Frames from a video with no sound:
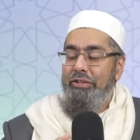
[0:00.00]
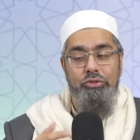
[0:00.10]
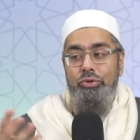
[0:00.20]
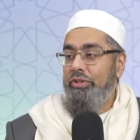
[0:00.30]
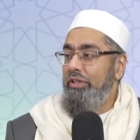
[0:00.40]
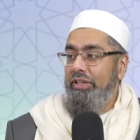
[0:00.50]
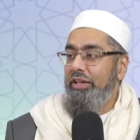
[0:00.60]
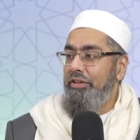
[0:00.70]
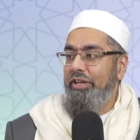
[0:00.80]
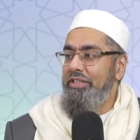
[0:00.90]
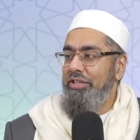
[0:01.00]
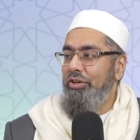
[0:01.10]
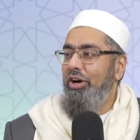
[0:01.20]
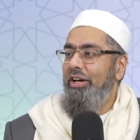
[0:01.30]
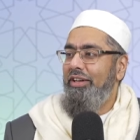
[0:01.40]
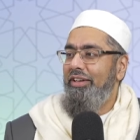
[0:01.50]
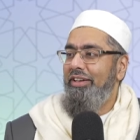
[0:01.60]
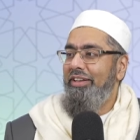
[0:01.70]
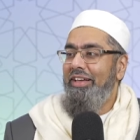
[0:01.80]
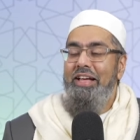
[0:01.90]
So the other isn't God.
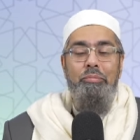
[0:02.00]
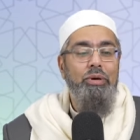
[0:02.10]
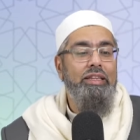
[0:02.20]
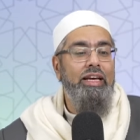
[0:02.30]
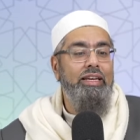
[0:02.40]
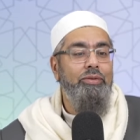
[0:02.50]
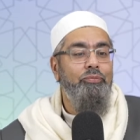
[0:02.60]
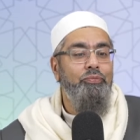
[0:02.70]
But then